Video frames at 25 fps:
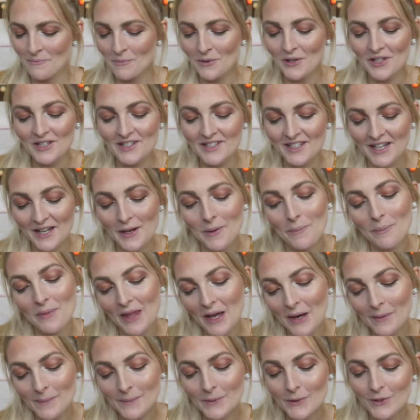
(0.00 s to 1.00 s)
But
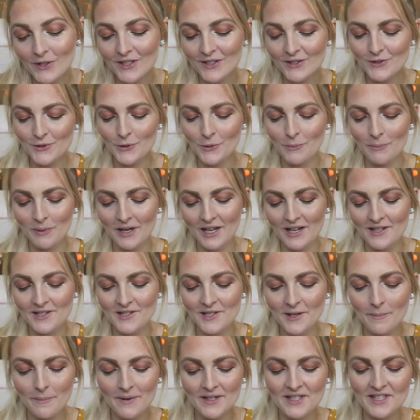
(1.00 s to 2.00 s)
now I'm going to apply
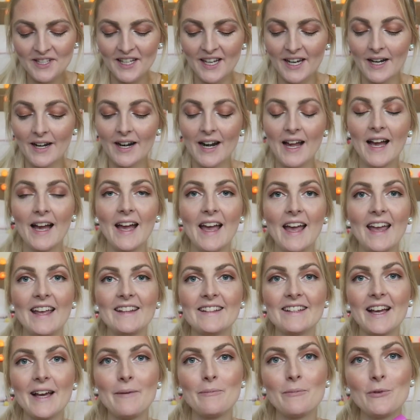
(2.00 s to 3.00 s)
some mascara
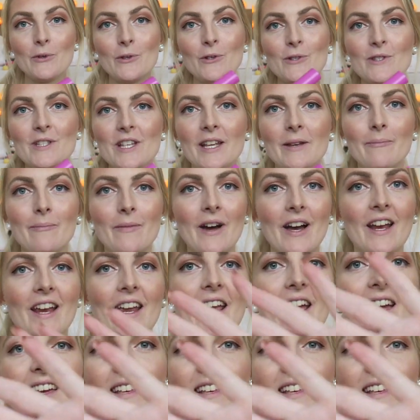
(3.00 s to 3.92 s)
and I'm using my